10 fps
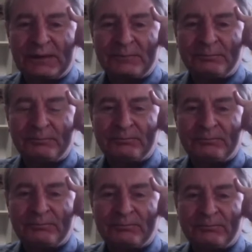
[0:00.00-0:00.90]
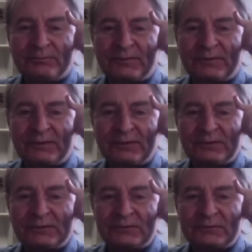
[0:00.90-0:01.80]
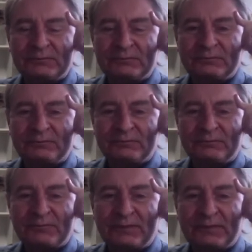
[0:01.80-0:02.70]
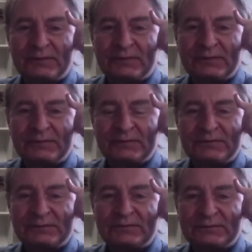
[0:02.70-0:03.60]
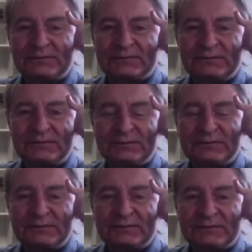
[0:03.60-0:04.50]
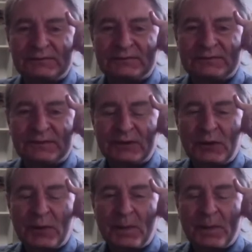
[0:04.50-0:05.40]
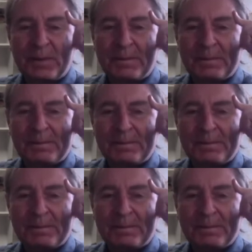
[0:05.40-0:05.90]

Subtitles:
(not speaking)